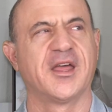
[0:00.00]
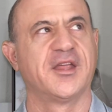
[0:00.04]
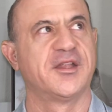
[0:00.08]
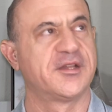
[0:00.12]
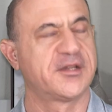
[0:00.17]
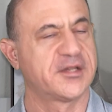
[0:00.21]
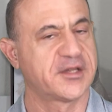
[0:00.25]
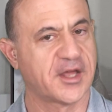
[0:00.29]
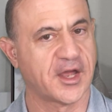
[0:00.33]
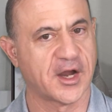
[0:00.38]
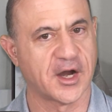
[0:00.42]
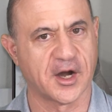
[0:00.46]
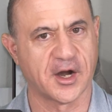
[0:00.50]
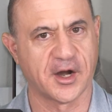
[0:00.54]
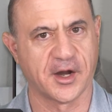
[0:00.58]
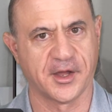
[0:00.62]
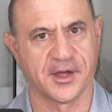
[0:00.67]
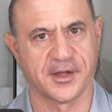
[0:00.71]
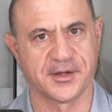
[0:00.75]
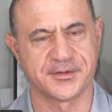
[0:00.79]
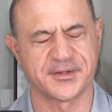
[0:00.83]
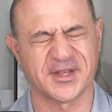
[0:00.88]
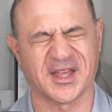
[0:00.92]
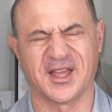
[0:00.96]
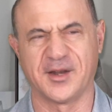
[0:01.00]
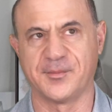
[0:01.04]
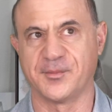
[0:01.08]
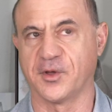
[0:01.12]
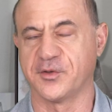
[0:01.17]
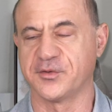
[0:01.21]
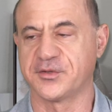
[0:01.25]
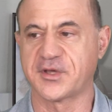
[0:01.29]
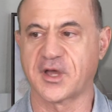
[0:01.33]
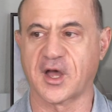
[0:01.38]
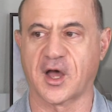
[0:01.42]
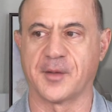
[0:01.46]
scariest, and
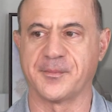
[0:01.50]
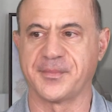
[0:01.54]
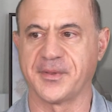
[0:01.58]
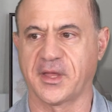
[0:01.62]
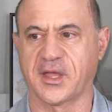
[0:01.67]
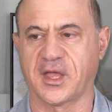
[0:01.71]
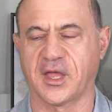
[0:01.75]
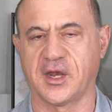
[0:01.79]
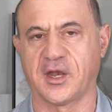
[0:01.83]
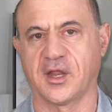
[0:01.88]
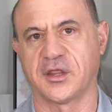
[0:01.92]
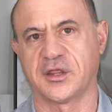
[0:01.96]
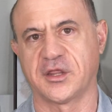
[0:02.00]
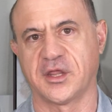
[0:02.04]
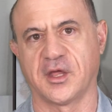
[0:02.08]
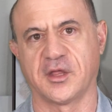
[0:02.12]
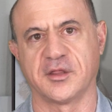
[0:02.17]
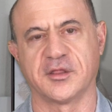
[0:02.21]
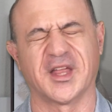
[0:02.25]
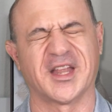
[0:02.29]
most complicated thing